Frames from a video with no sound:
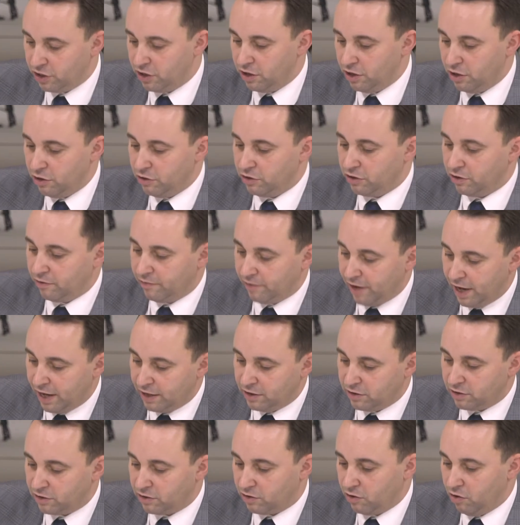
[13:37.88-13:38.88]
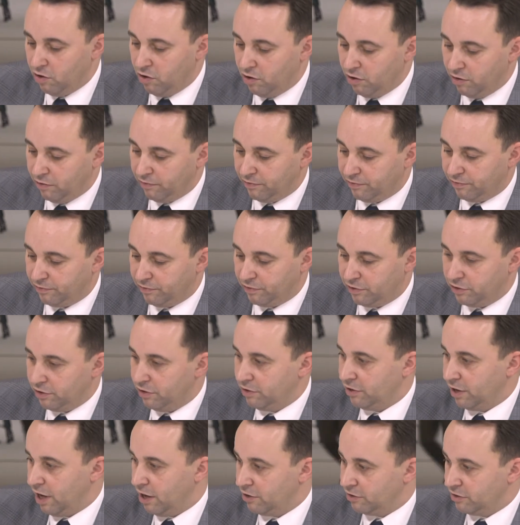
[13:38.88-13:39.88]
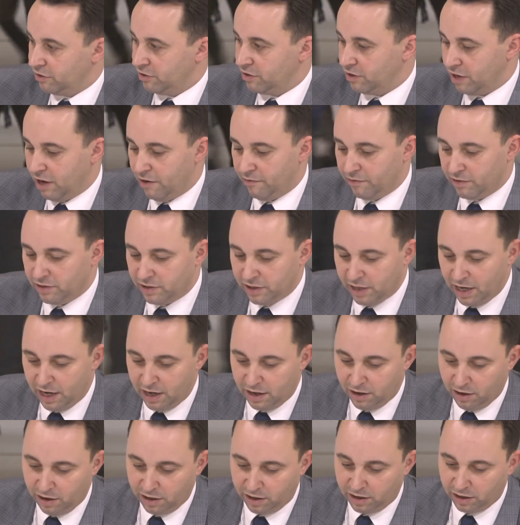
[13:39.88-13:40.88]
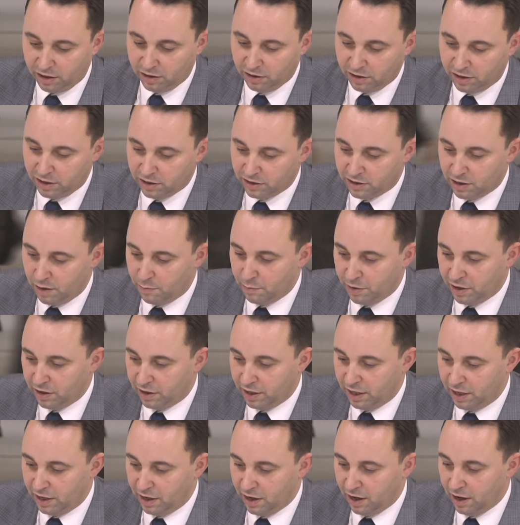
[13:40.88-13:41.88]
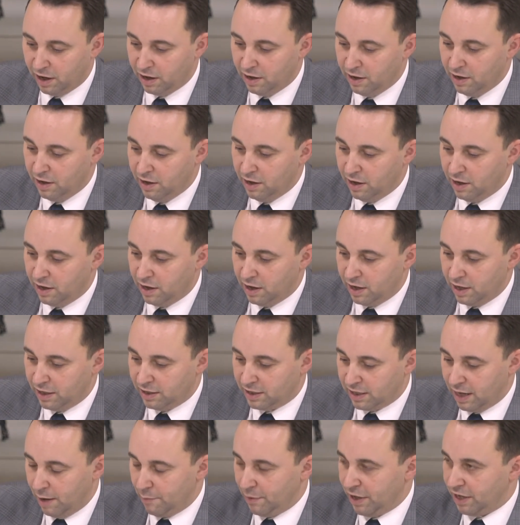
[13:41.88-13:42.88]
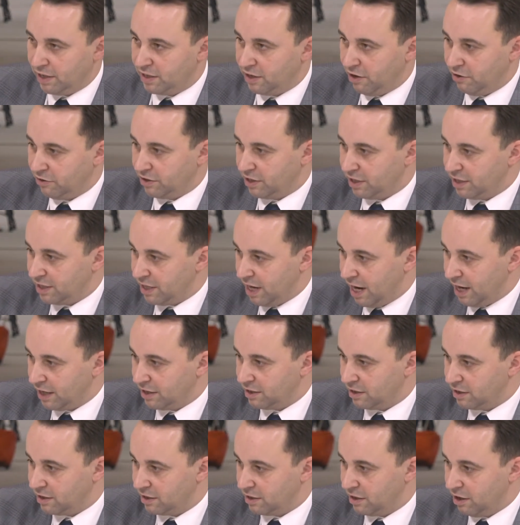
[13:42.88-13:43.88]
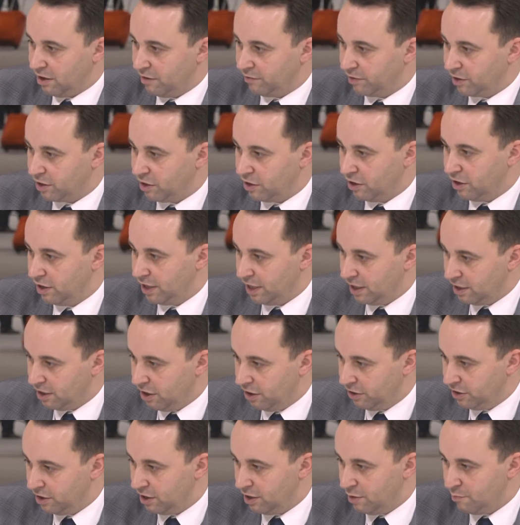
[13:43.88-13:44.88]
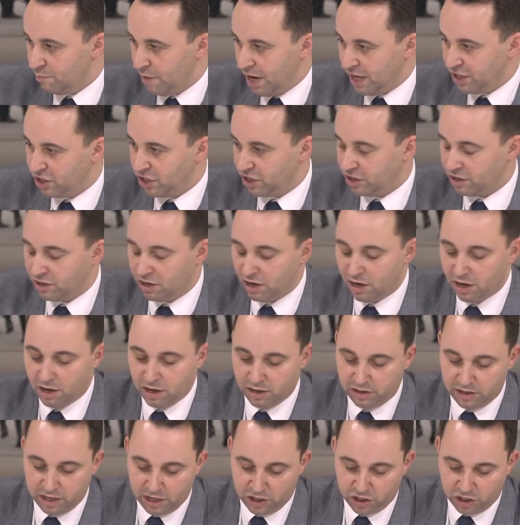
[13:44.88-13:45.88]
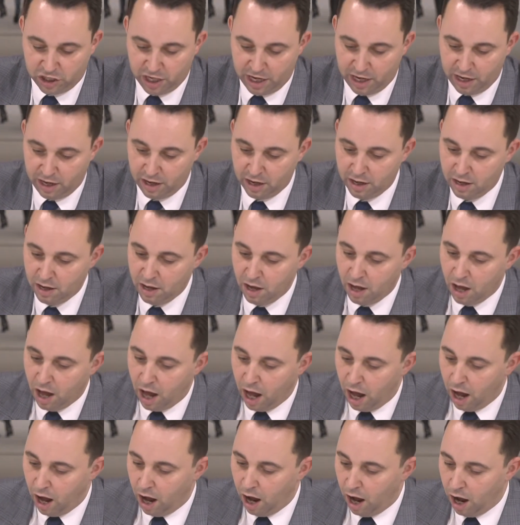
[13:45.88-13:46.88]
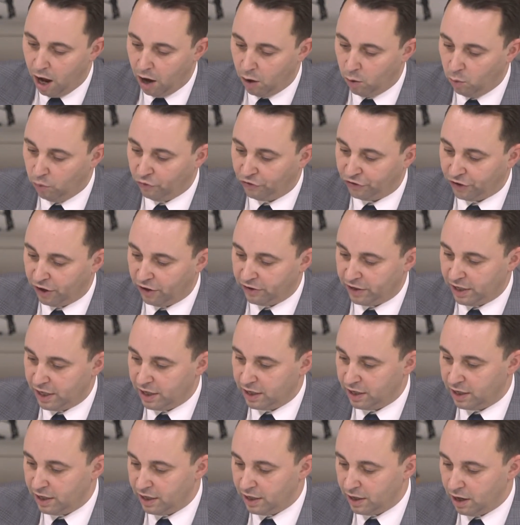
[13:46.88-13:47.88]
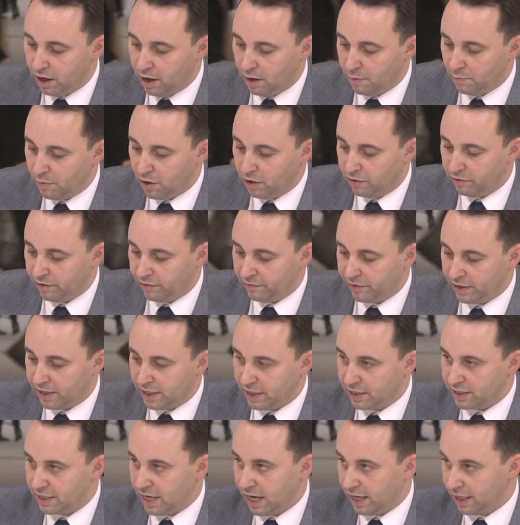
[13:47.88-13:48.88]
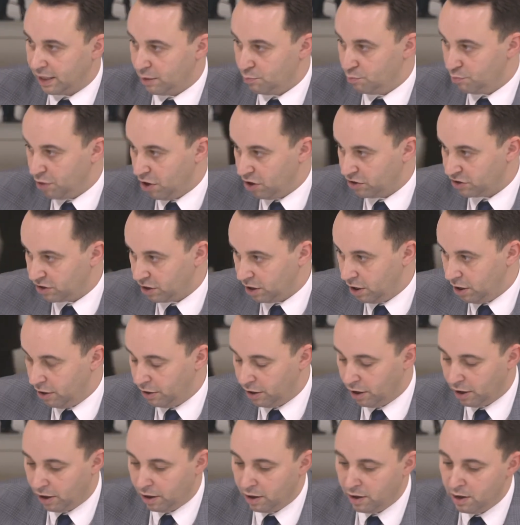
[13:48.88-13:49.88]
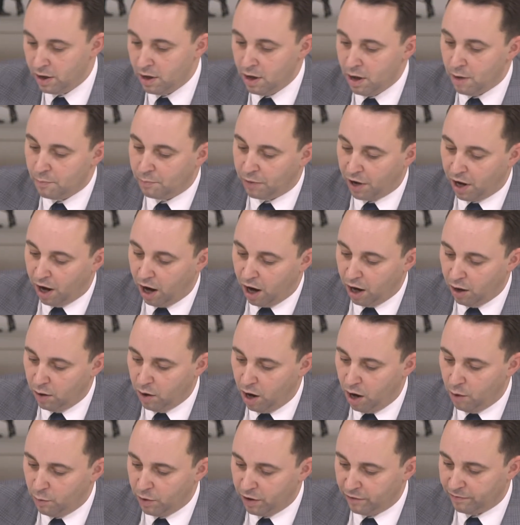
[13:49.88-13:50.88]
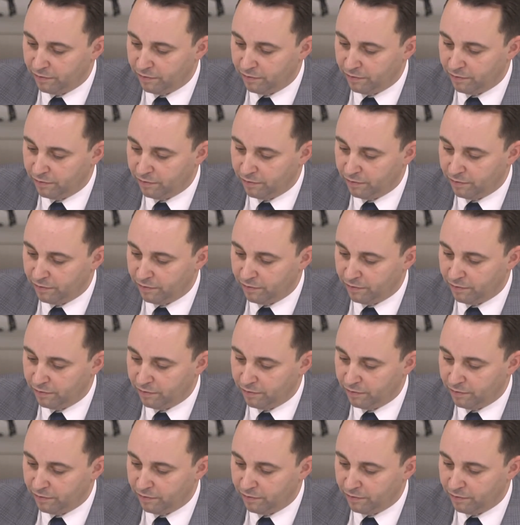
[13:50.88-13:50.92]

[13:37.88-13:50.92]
news events of 2017, I can look at some of the Islamic terrorist attacks that have occurred in London and Manchester this year, also the horrific attack in Barcelona. But I want to